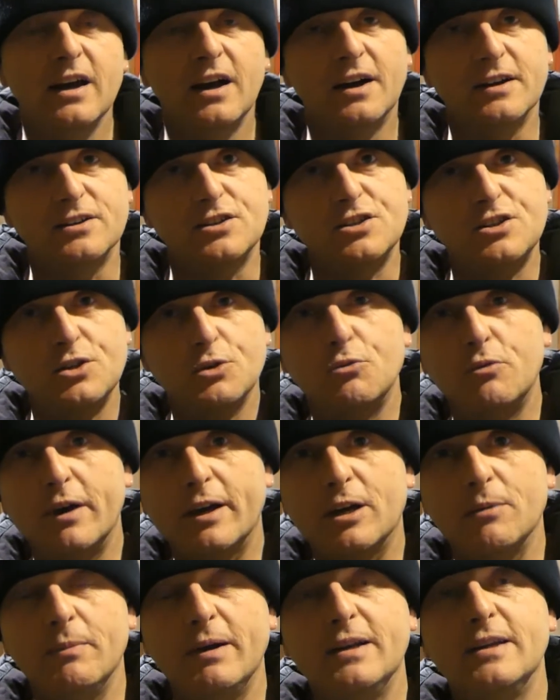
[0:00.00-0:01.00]
I'd still
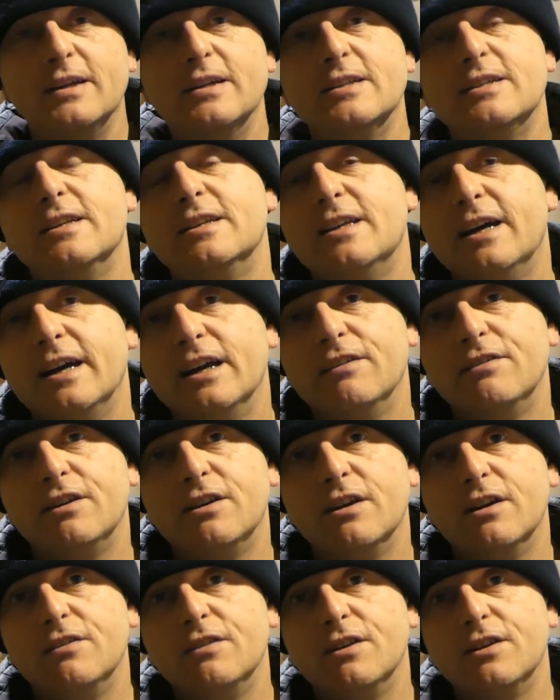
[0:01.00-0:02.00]
recommend it as a day if
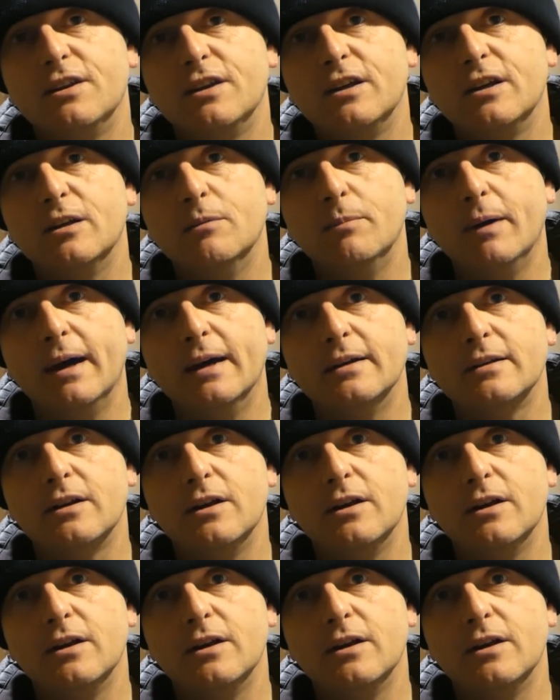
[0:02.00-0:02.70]
you're thinking about